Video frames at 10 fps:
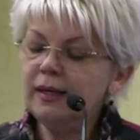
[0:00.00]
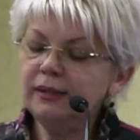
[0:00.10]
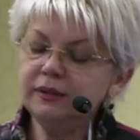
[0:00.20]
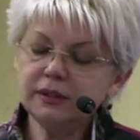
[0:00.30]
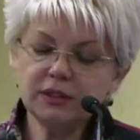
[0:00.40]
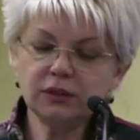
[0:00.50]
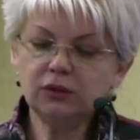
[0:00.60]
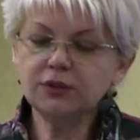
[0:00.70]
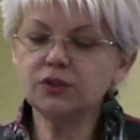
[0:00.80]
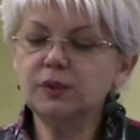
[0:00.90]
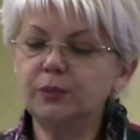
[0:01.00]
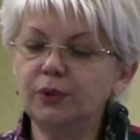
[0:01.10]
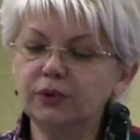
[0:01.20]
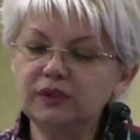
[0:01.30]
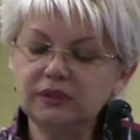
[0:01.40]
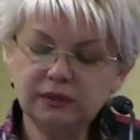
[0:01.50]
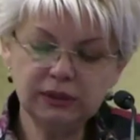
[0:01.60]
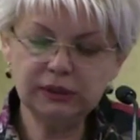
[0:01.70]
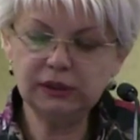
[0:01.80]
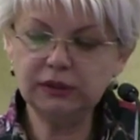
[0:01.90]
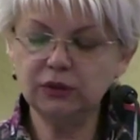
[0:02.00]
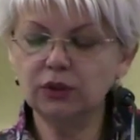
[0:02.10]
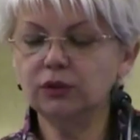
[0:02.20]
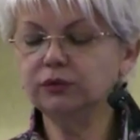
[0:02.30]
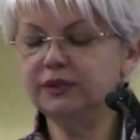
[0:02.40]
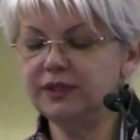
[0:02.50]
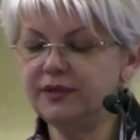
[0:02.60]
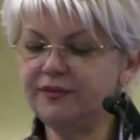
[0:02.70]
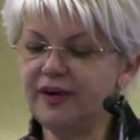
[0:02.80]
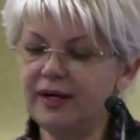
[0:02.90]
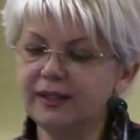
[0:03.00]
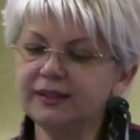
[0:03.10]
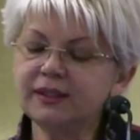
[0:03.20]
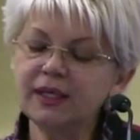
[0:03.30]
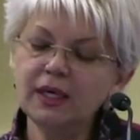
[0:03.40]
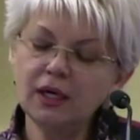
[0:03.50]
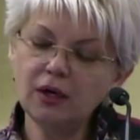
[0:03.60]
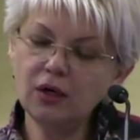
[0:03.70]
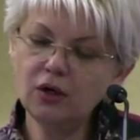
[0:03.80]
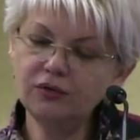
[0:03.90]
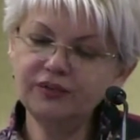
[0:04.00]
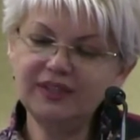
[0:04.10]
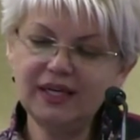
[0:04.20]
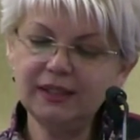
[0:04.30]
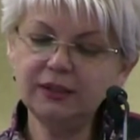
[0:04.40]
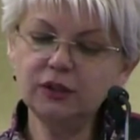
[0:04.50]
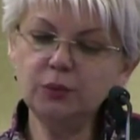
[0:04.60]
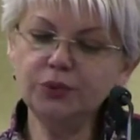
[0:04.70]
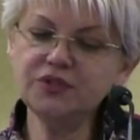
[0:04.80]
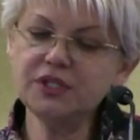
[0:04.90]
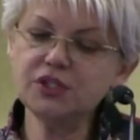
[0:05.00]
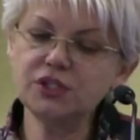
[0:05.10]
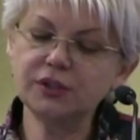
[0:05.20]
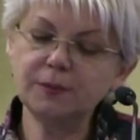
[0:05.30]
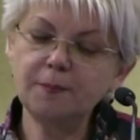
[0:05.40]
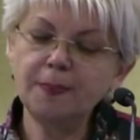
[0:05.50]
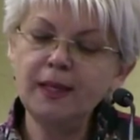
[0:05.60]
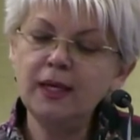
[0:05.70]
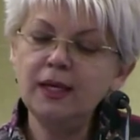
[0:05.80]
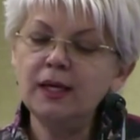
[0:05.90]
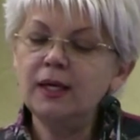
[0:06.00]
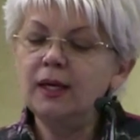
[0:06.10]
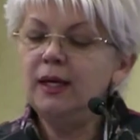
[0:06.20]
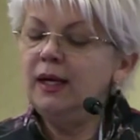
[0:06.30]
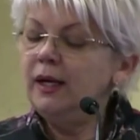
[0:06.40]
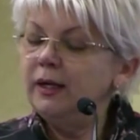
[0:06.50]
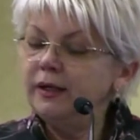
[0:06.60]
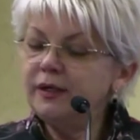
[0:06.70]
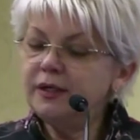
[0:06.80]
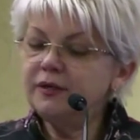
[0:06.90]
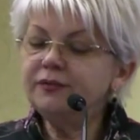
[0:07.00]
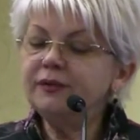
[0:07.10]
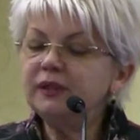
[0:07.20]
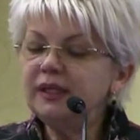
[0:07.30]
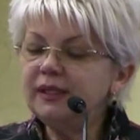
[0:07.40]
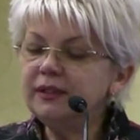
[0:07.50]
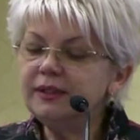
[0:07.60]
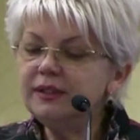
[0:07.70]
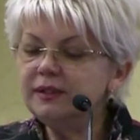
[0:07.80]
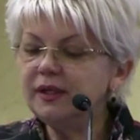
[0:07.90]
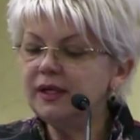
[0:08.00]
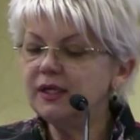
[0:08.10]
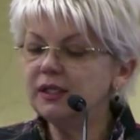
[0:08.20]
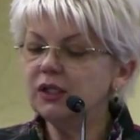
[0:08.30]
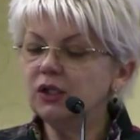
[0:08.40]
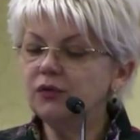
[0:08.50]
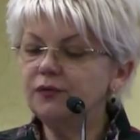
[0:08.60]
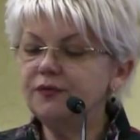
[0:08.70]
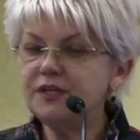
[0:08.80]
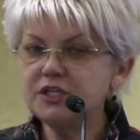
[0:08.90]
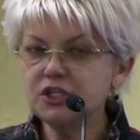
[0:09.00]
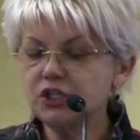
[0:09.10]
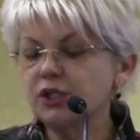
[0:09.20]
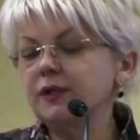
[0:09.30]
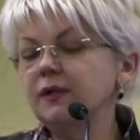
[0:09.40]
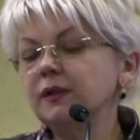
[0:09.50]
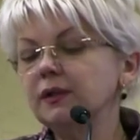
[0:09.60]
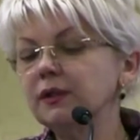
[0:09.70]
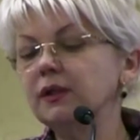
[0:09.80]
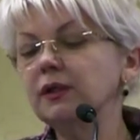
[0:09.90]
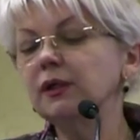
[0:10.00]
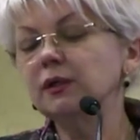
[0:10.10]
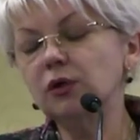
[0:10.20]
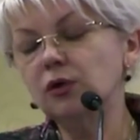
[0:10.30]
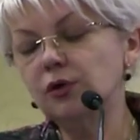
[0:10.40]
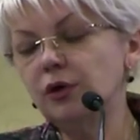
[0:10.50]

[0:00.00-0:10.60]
And it's also important to know the effect of diet composition. If daily intake of fish or